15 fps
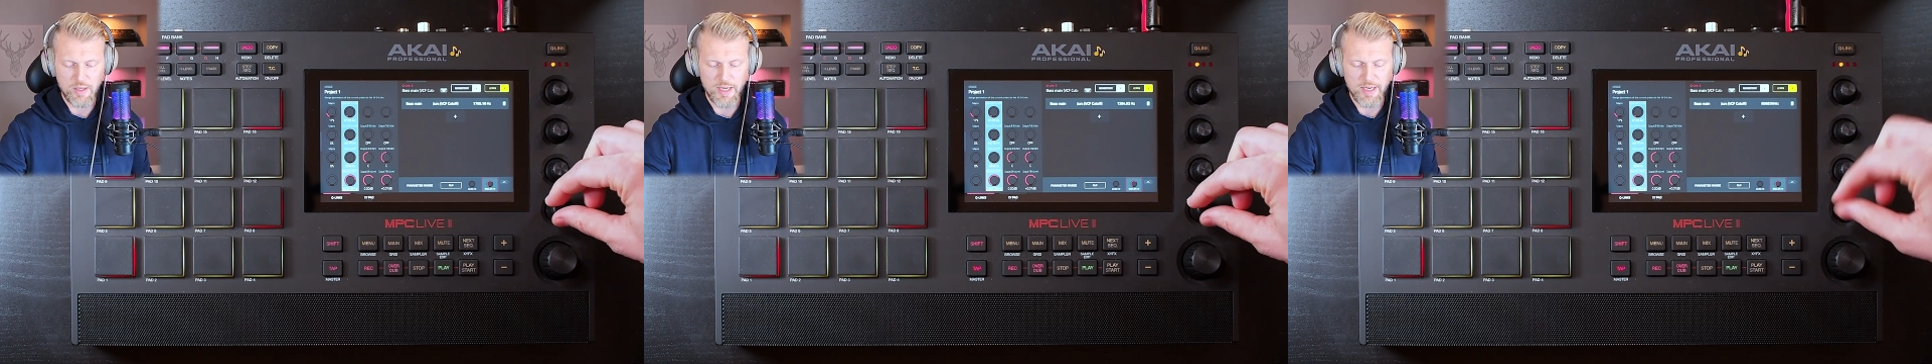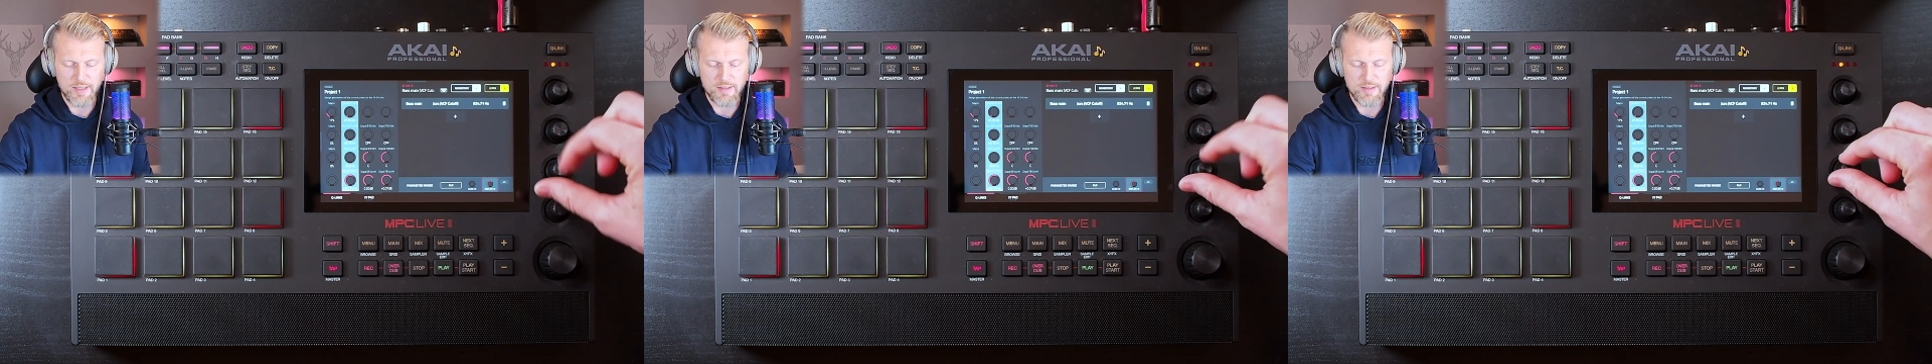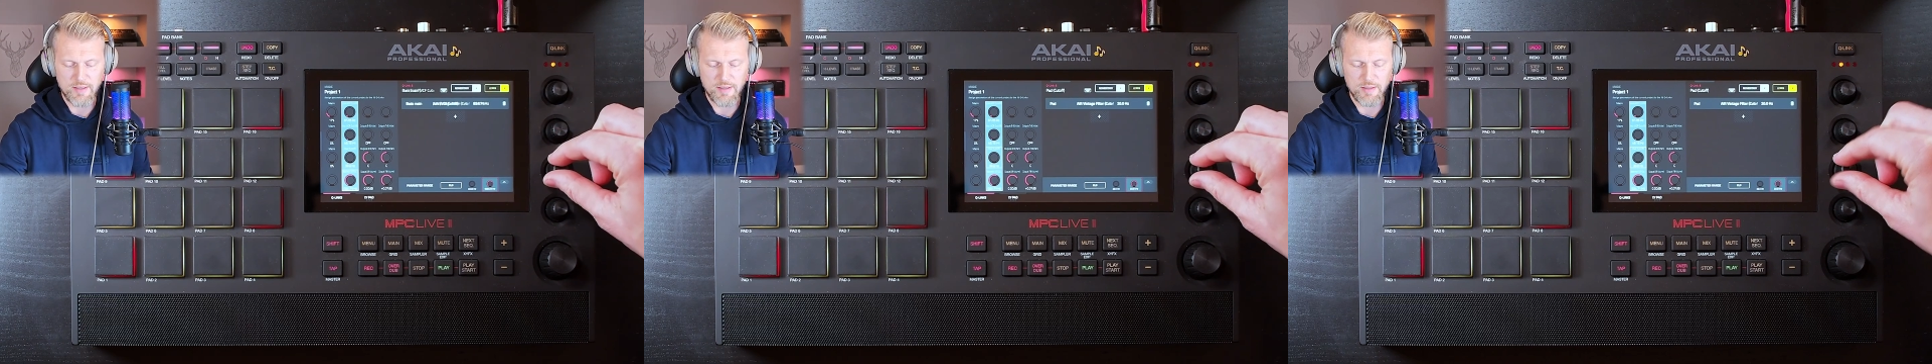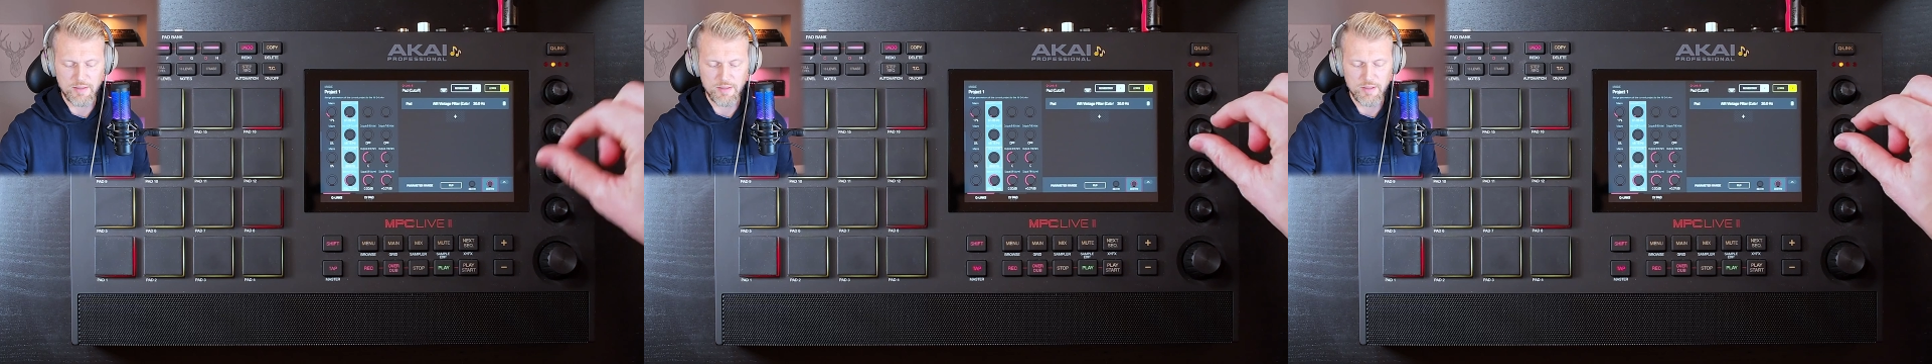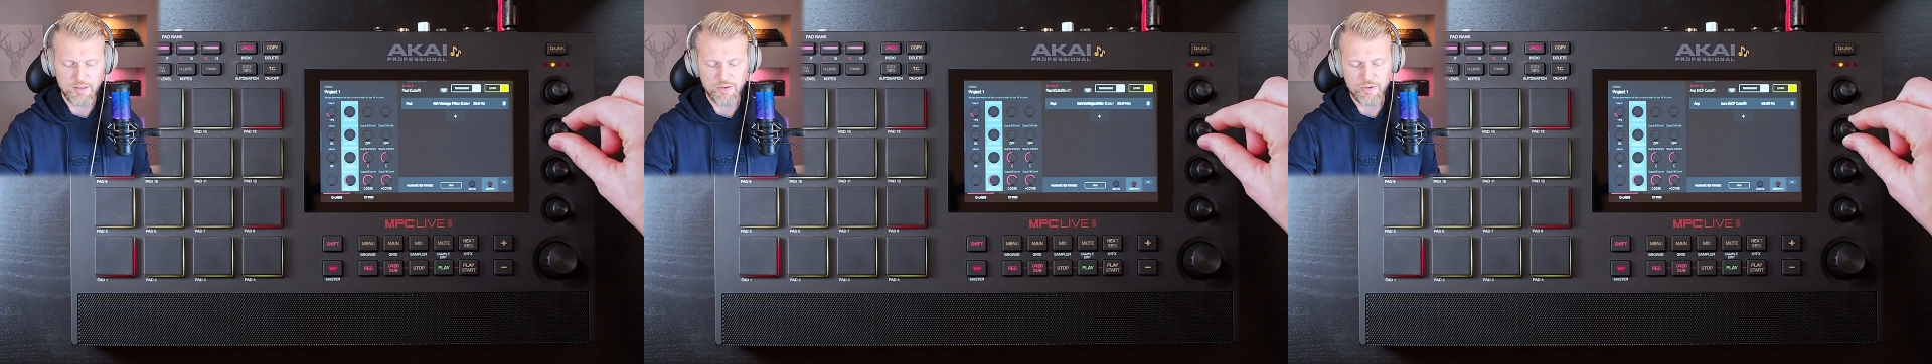I can still
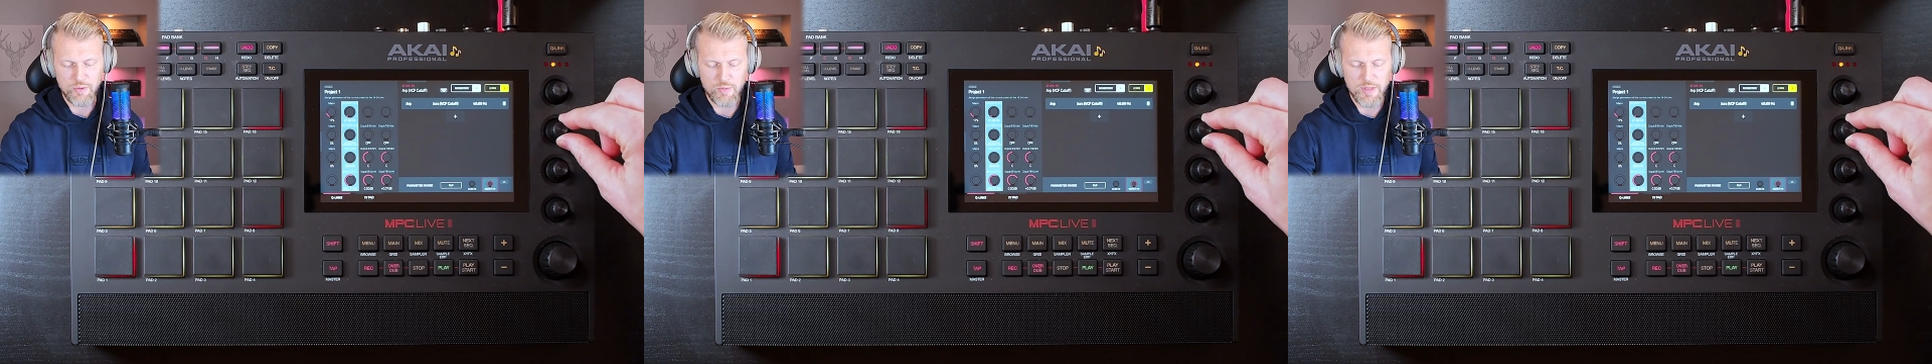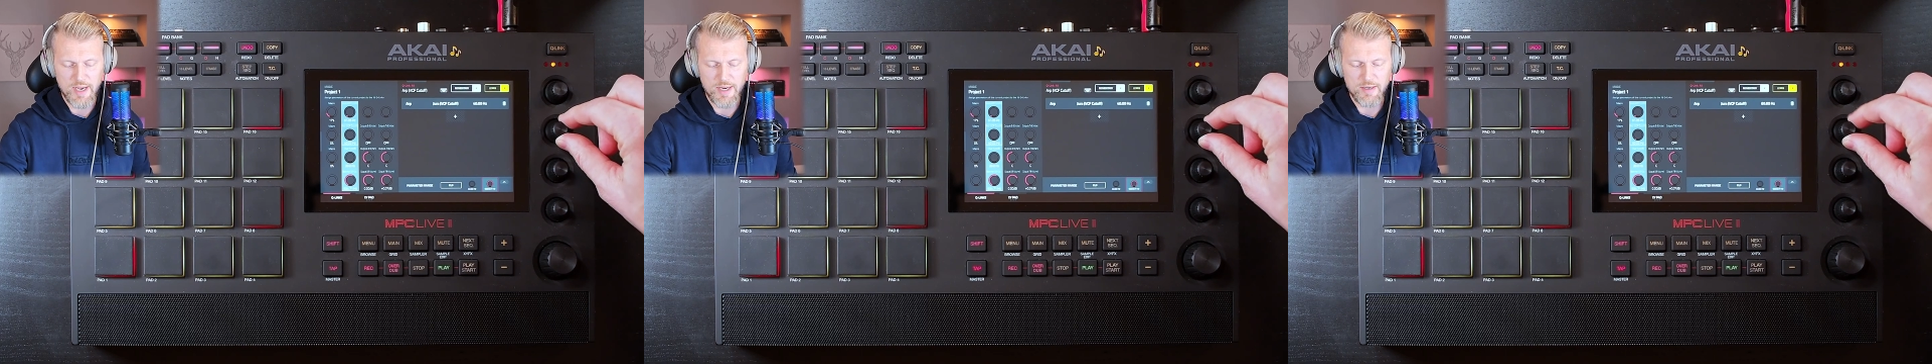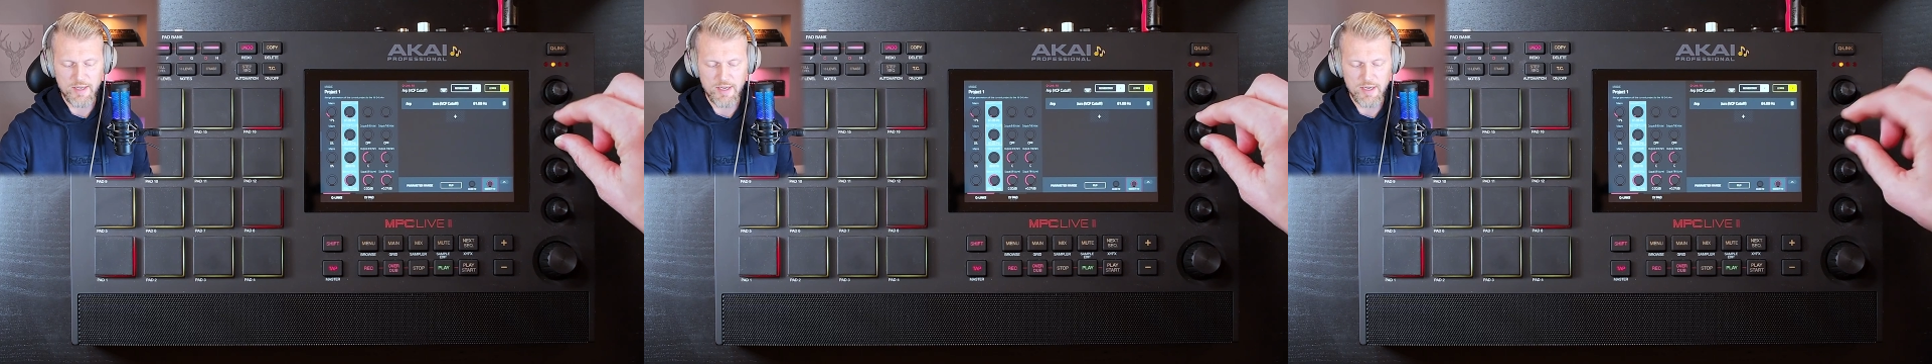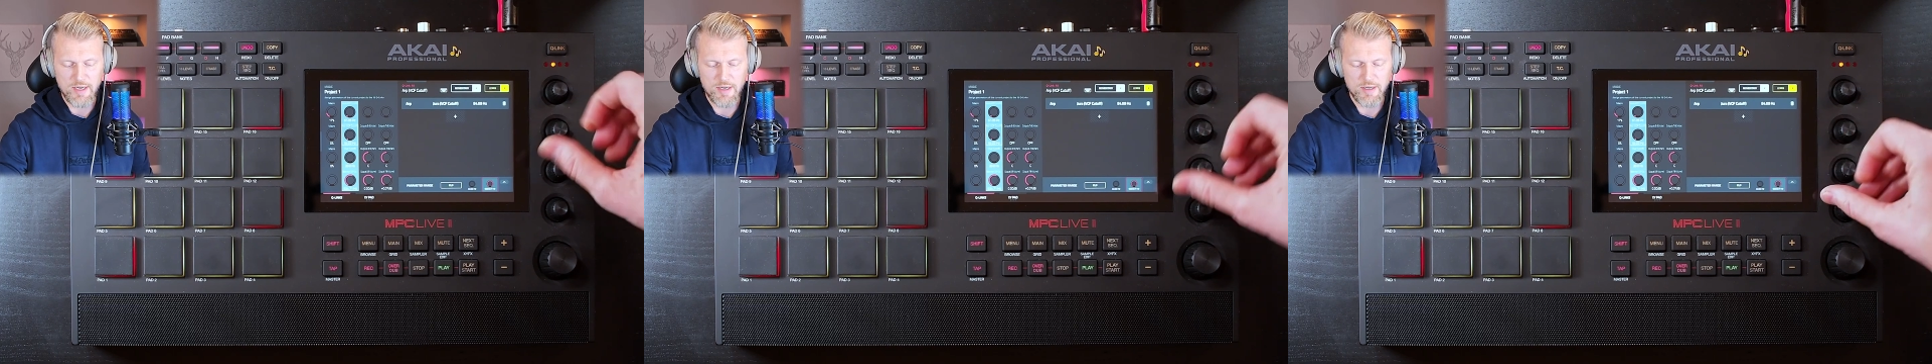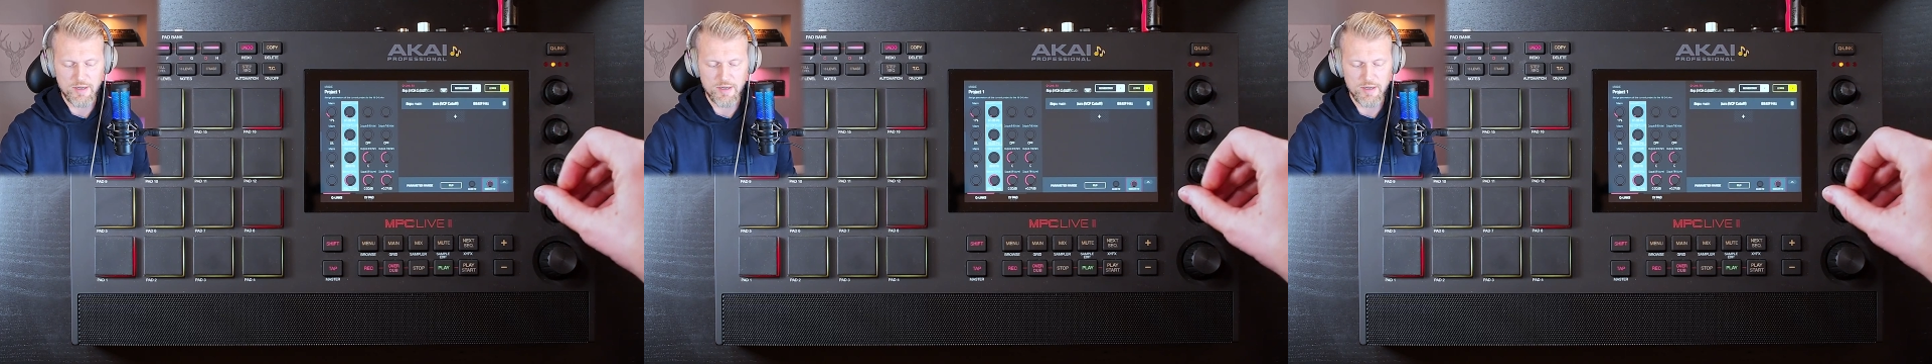do that here.